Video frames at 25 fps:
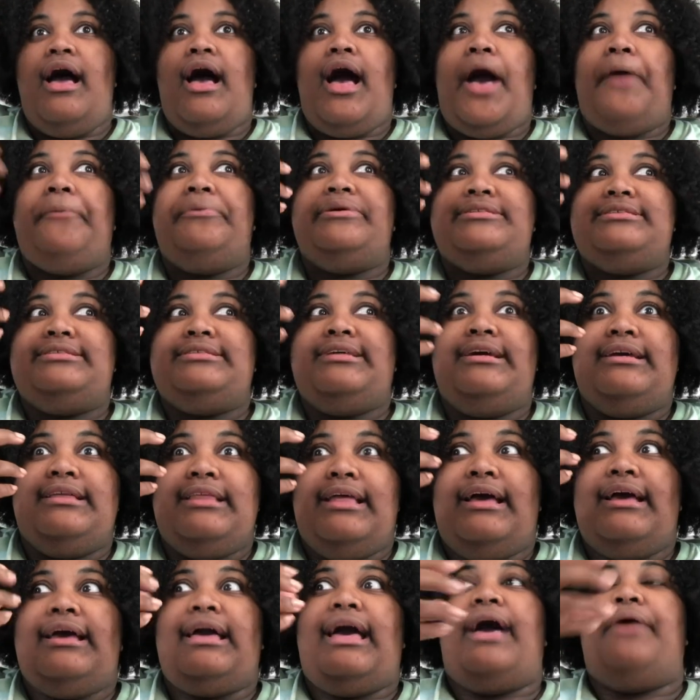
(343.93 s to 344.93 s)
I would say,
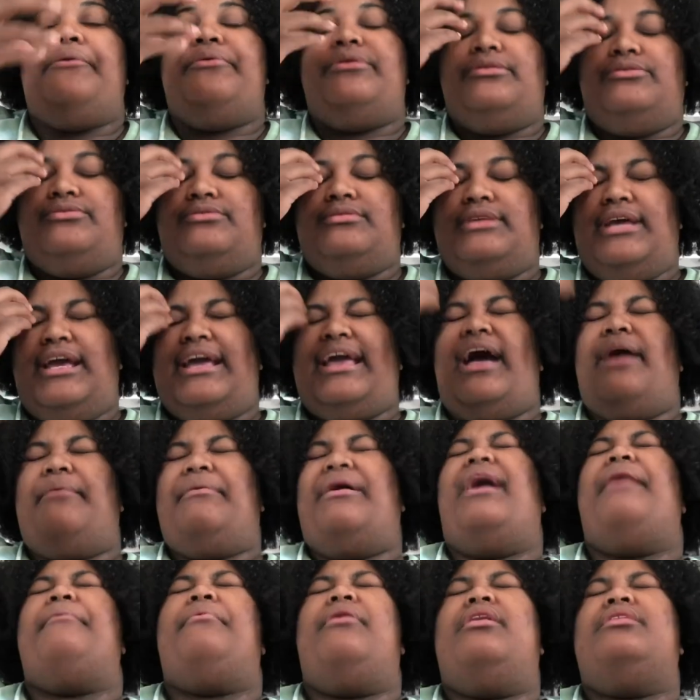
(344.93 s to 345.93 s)
like, I would take out
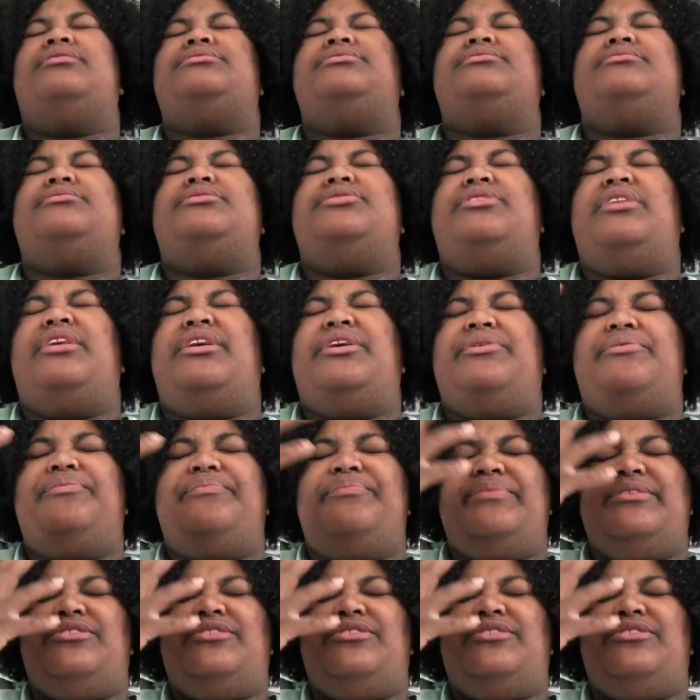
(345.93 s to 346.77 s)
my eyeballs, you know,